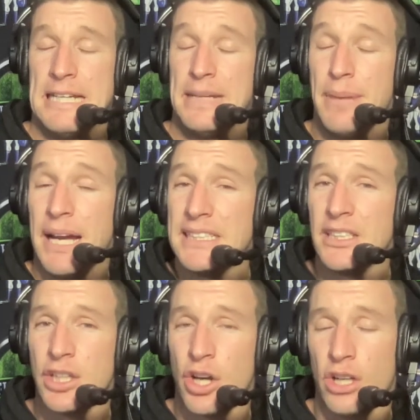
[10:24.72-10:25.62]
And
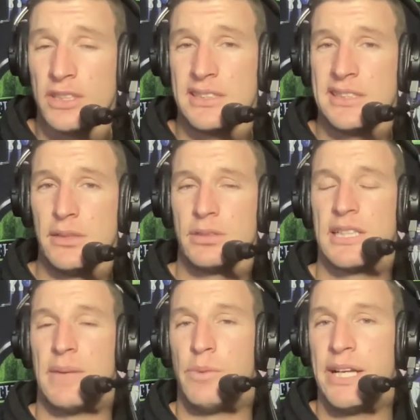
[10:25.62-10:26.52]
Mason Cox is still
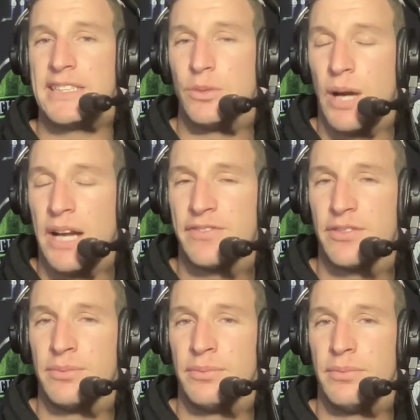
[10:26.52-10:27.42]
some weeks away
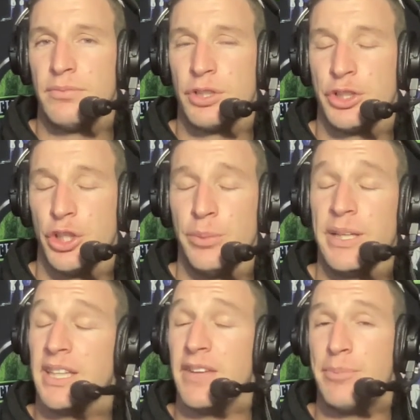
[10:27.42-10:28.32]
from
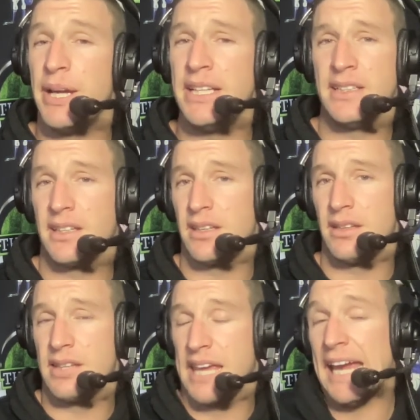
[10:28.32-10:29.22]
resuming, and they've been
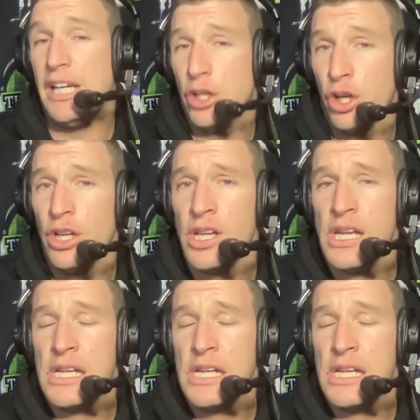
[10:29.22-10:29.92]
keener